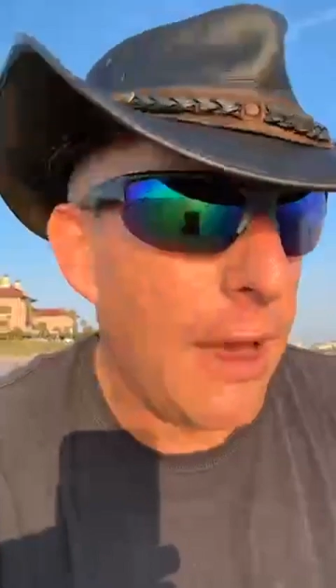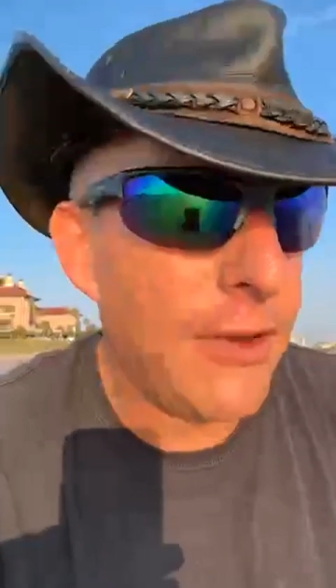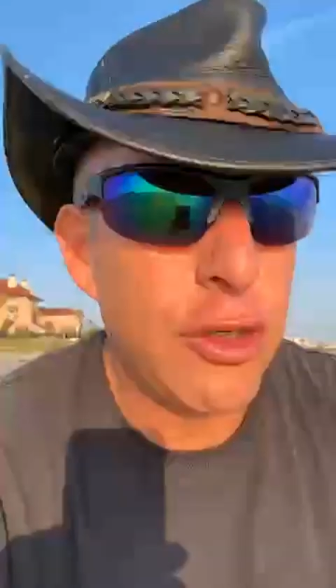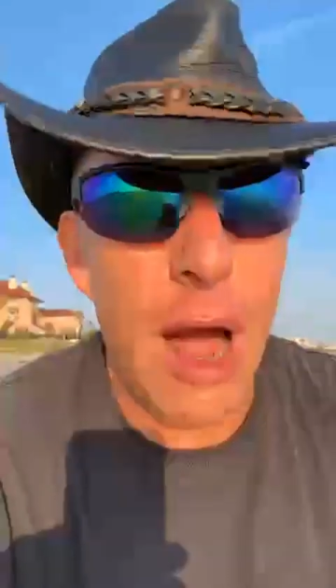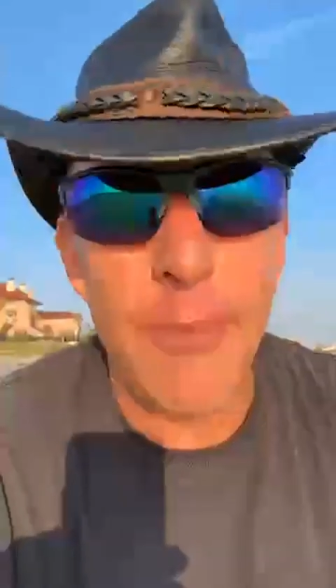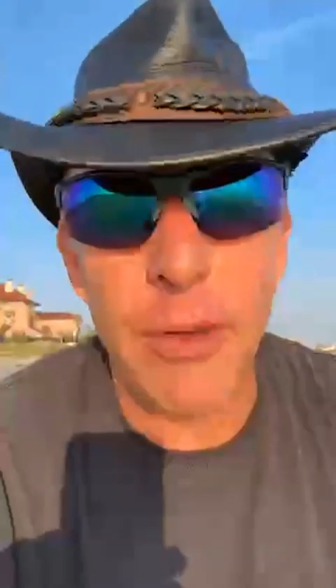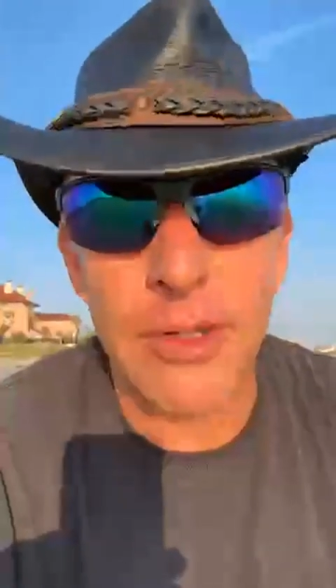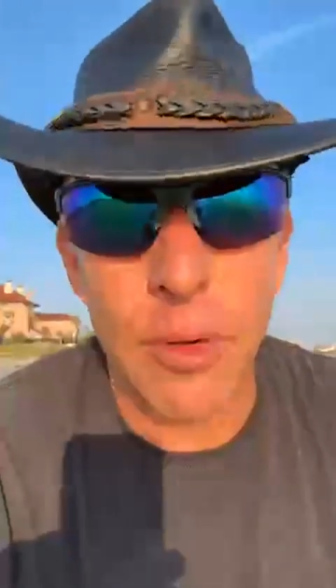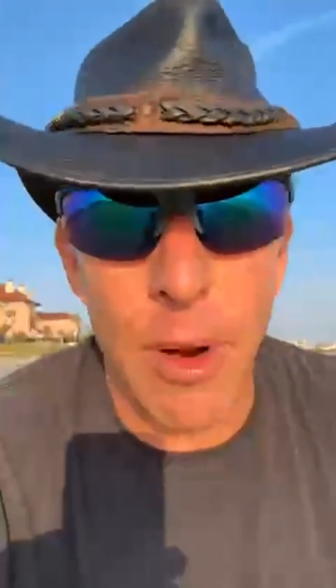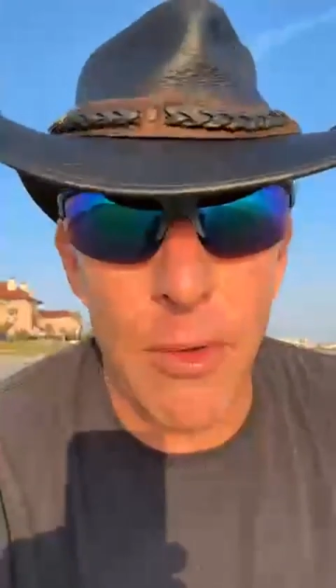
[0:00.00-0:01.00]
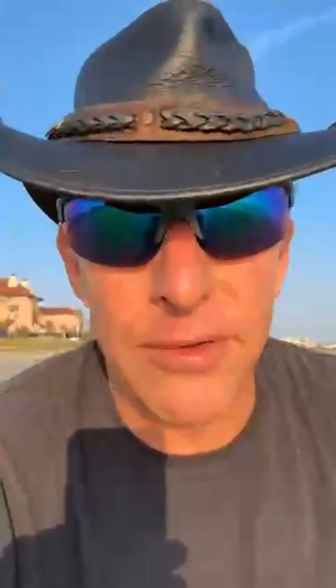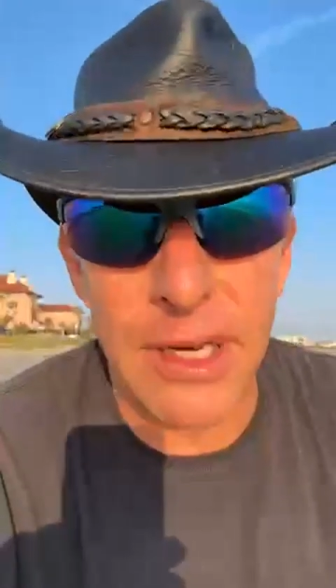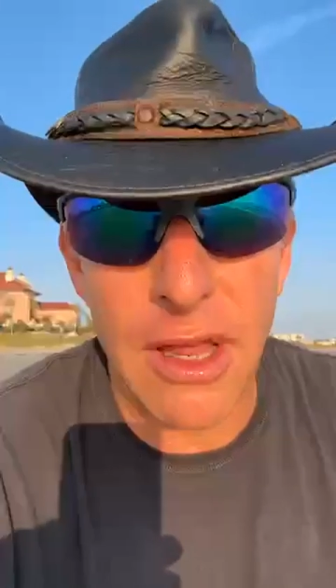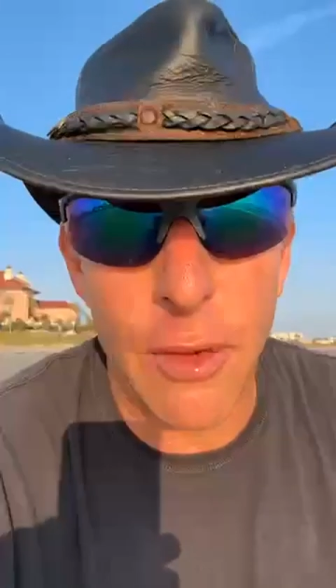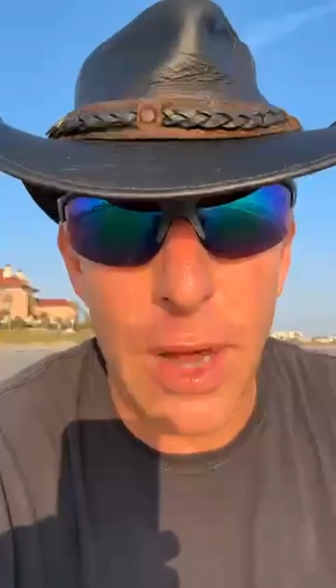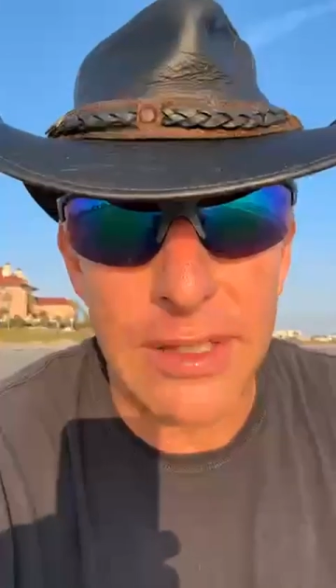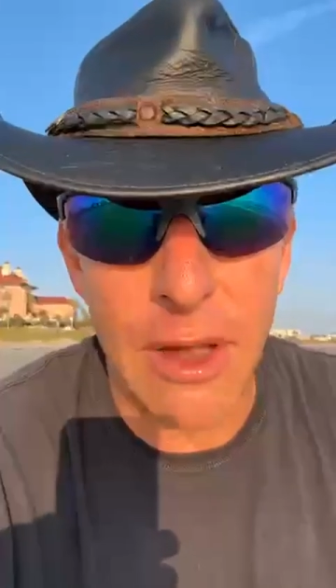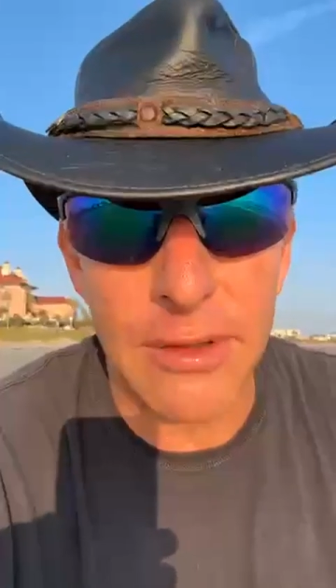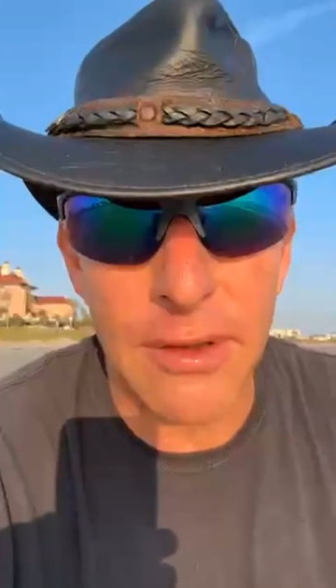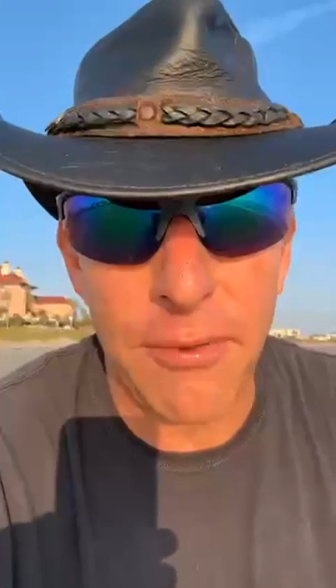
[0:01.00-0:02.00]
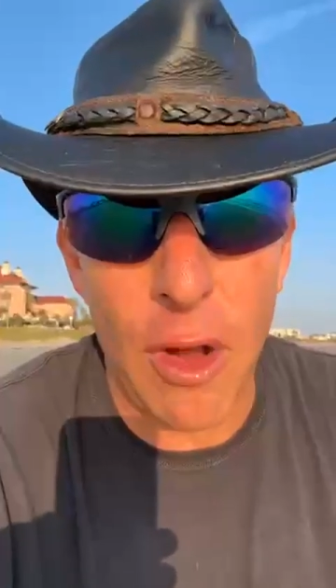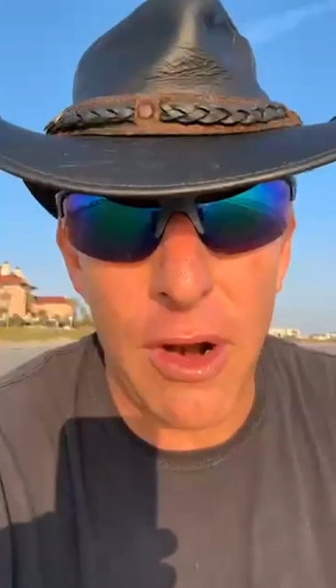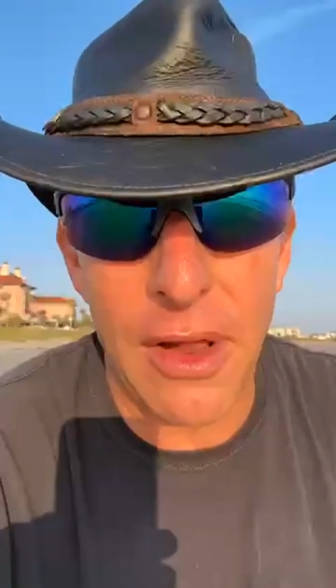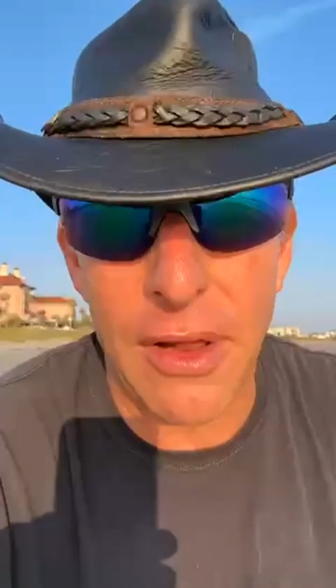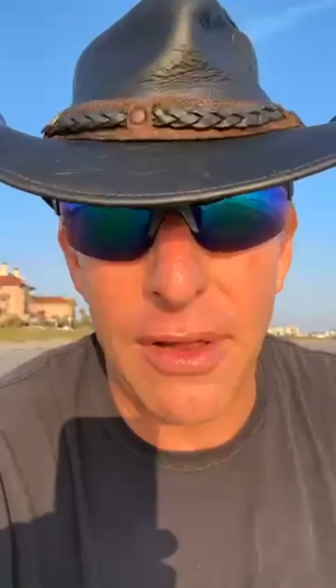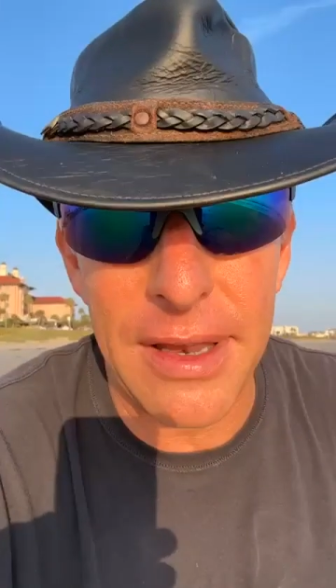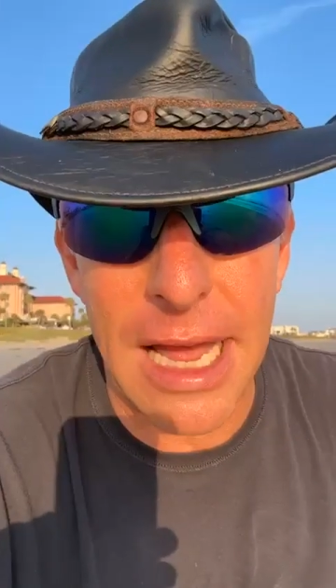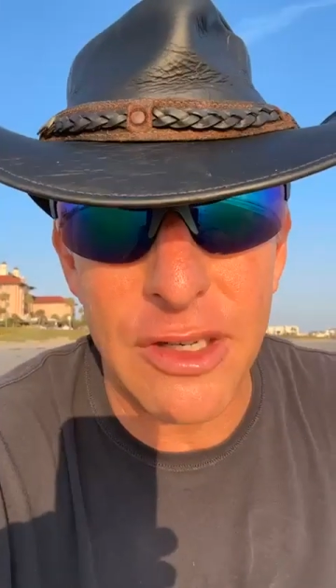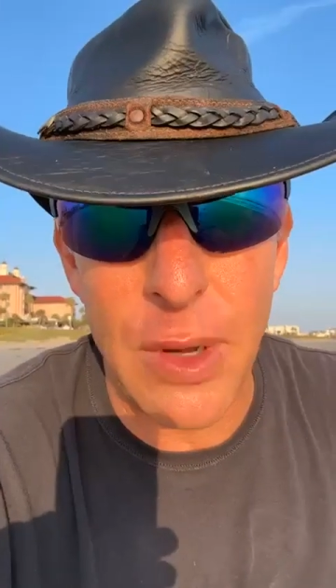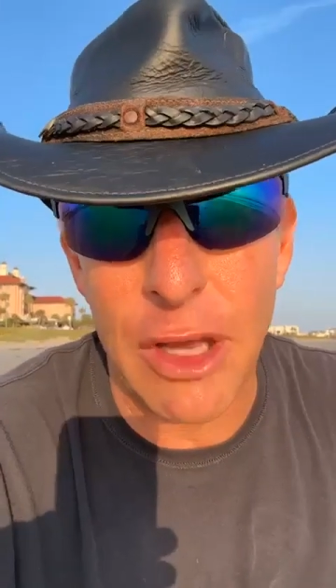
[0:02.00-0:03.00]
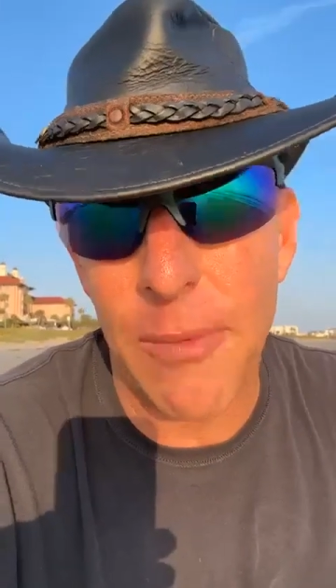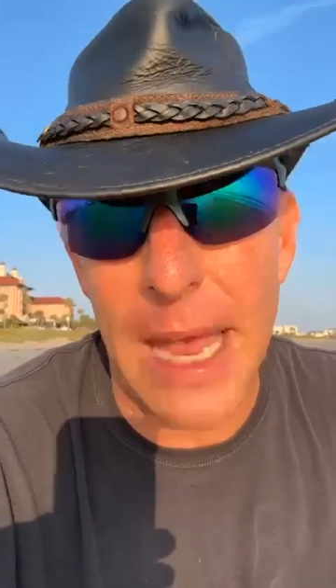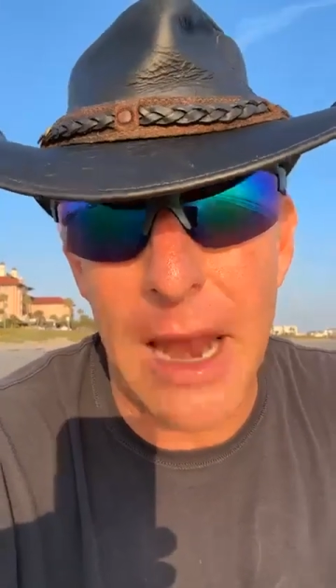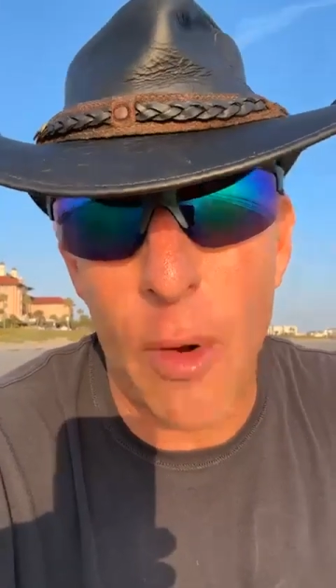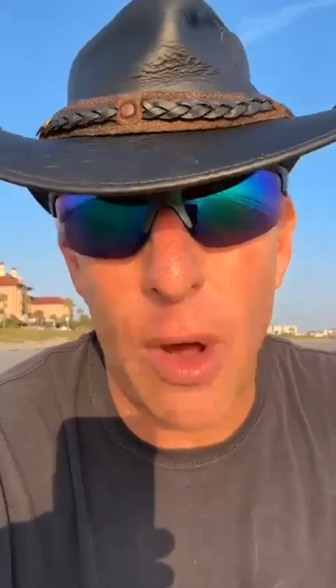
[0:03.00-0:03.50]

if a tropical storm moves into the west coast of Florida next week, you may